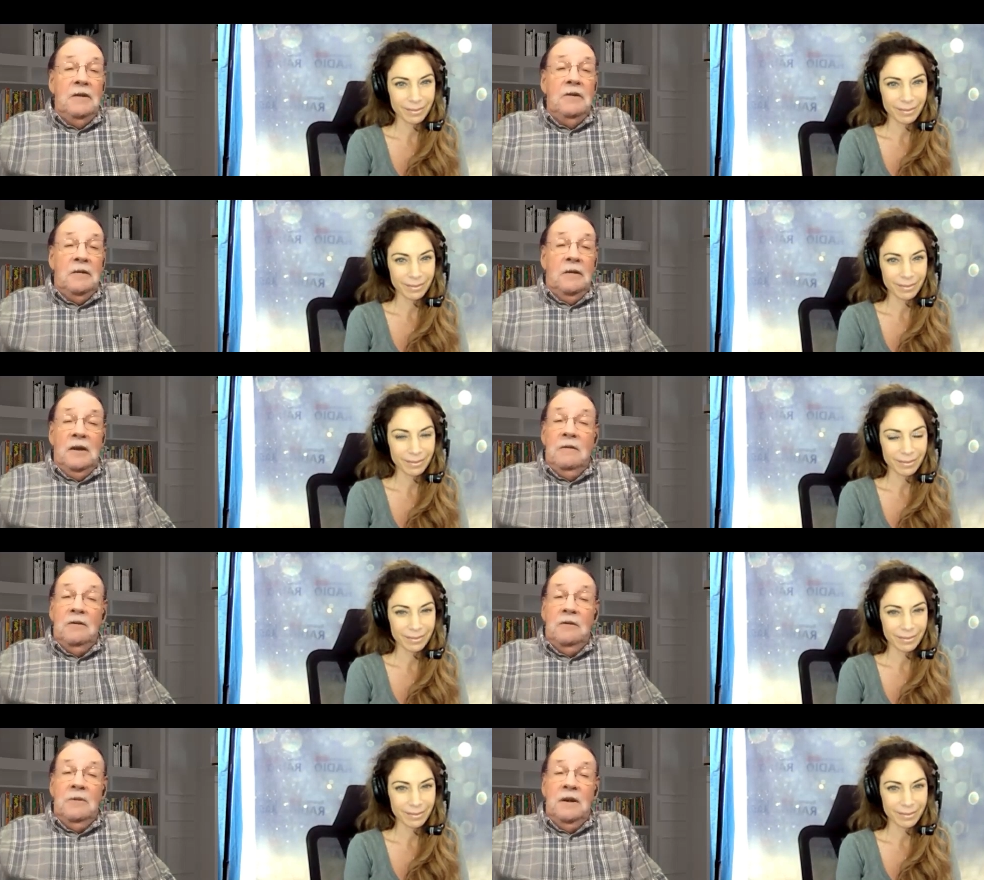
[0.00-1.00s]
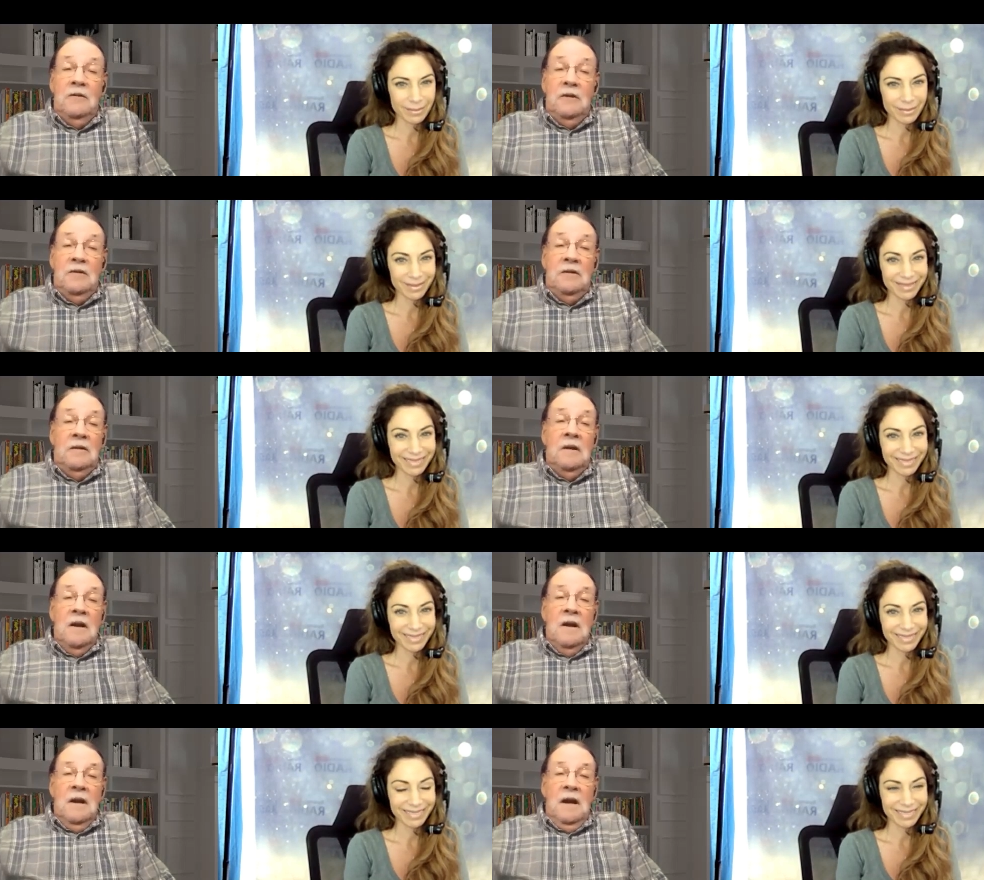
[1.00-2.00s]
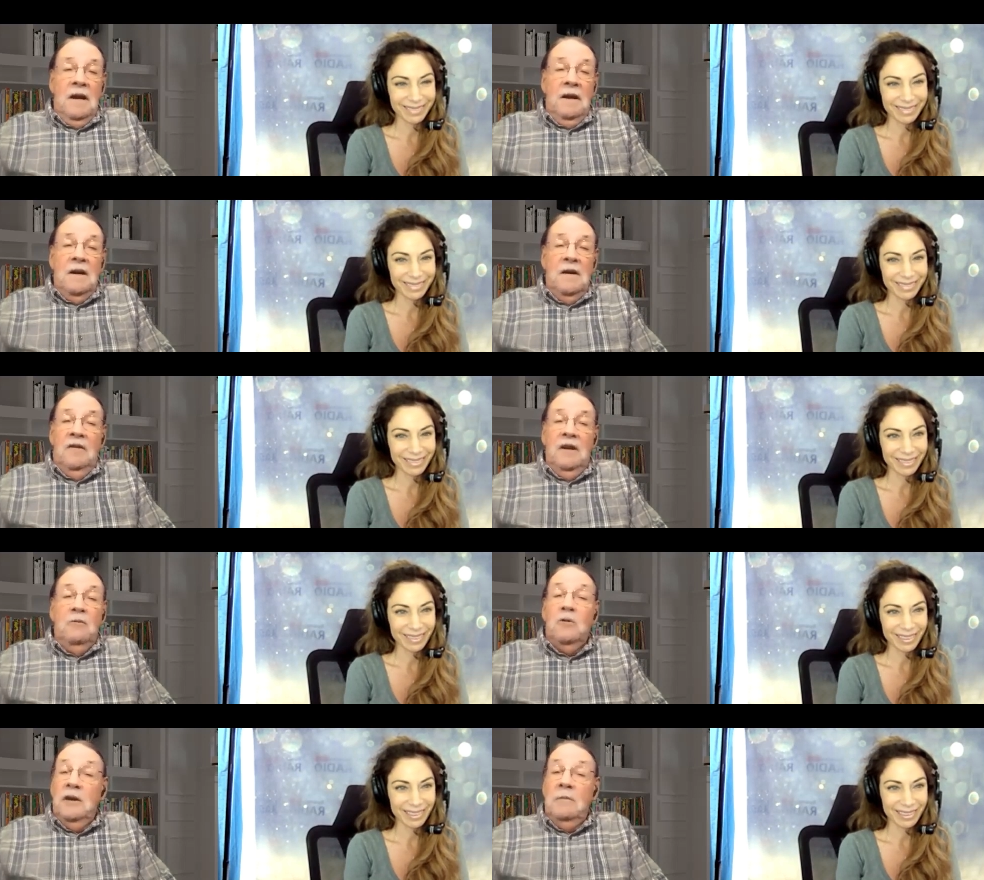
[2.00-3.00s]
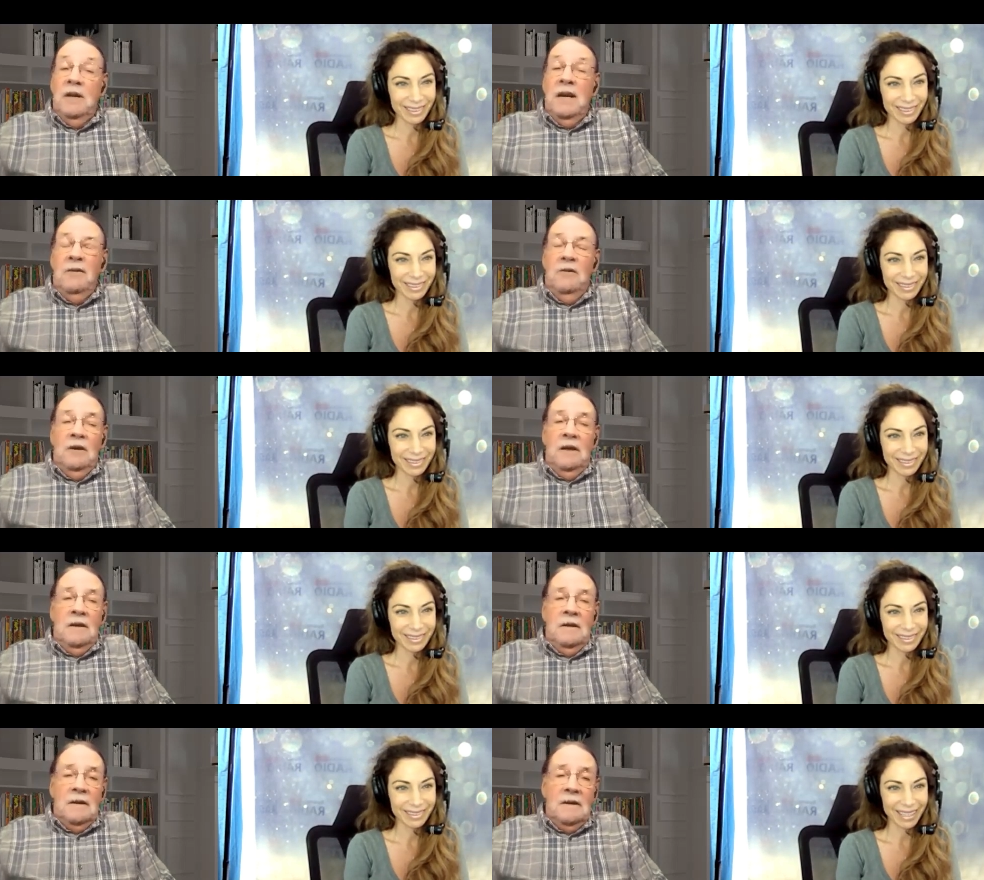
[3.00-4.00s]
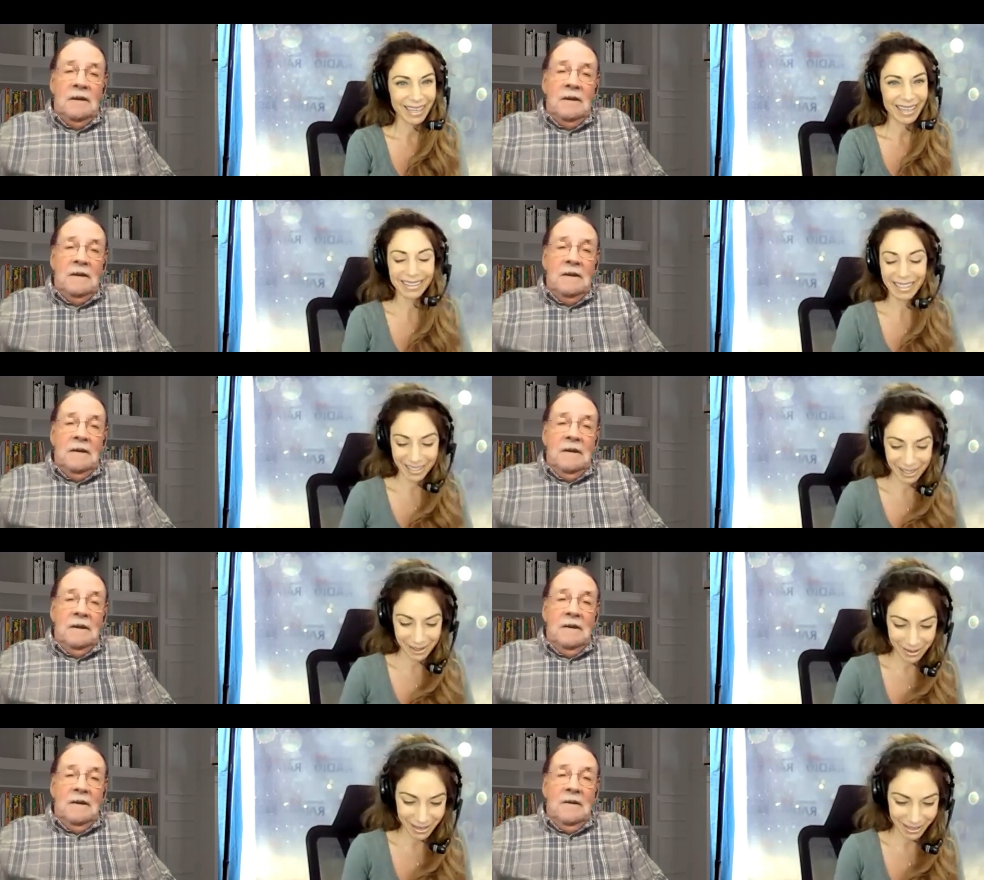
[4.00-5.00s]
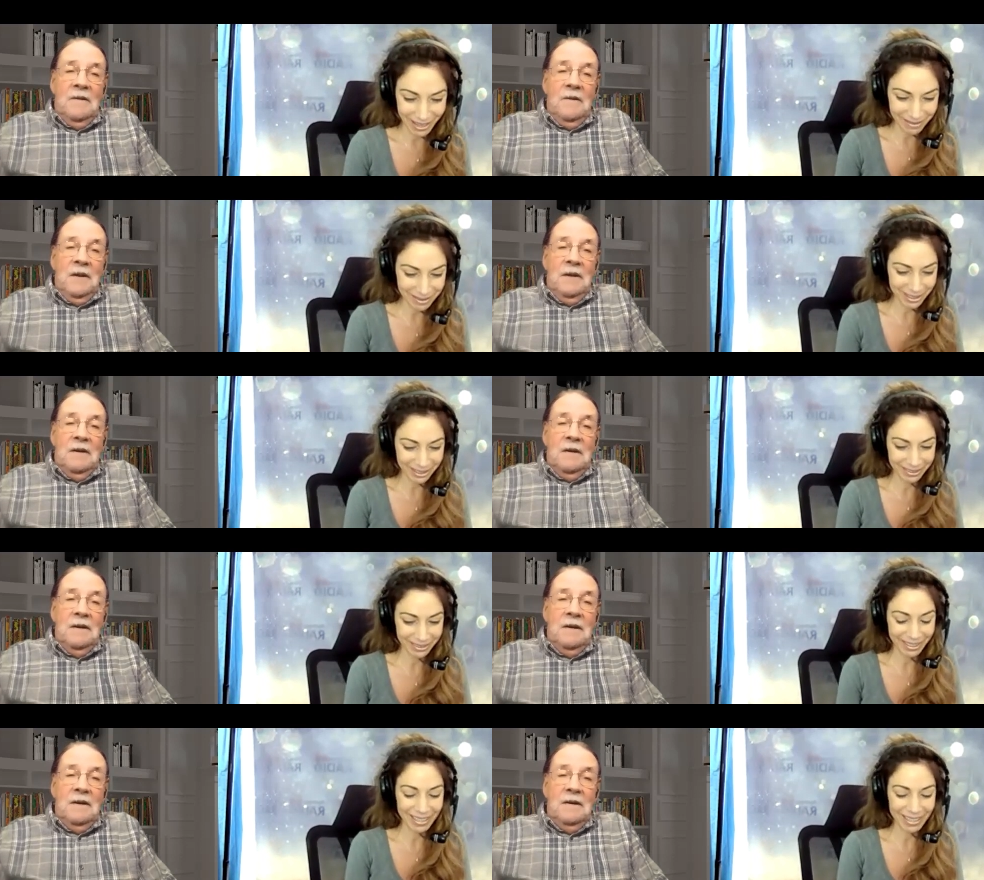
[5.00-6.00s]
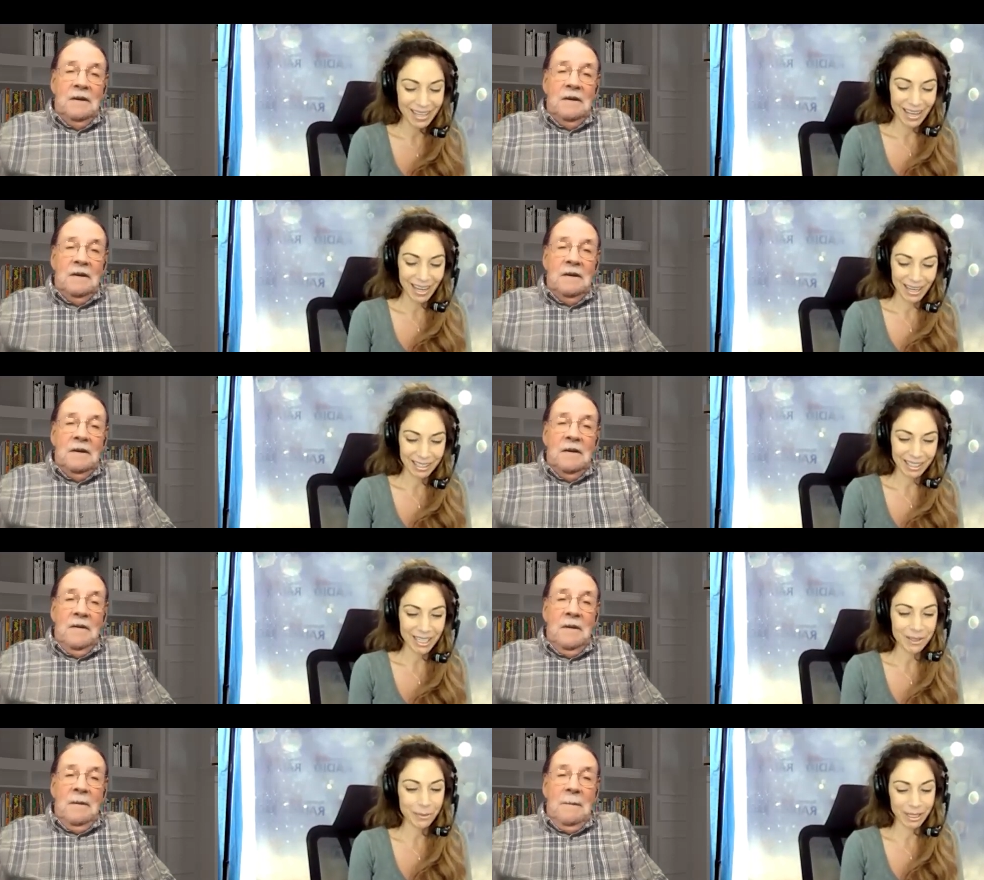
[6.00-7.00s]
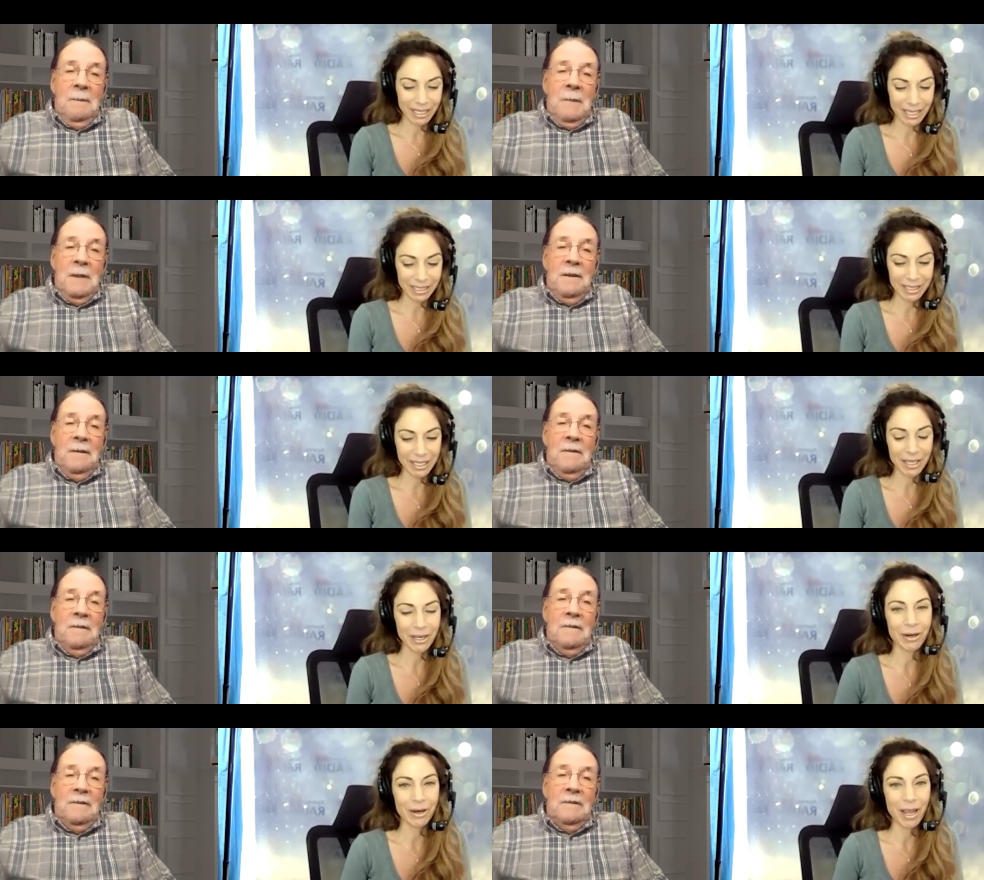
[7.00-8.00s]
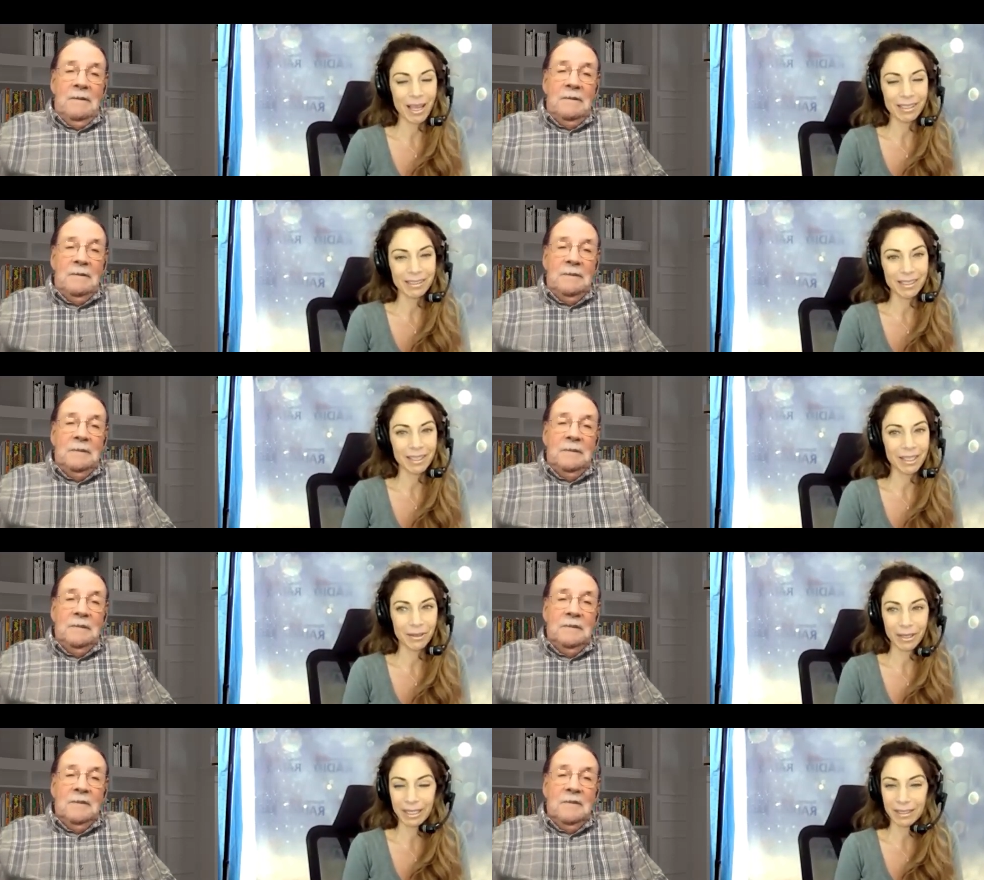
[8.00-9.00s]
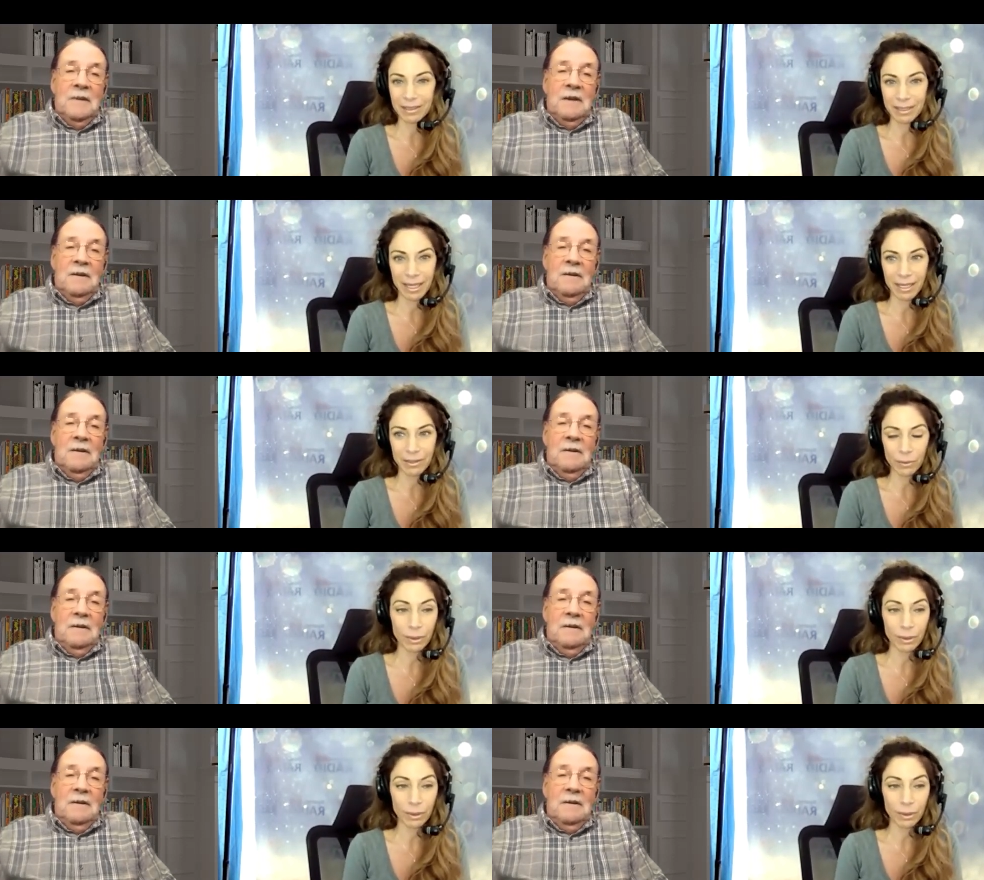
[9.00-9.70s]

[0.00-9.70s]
Speaker 1: you can leave us a message, and I guarantee we'll get back to you.
Speaker 2: I think you will. Absolutely. I'm uh, glad that we're connecting here and uh, here again today. So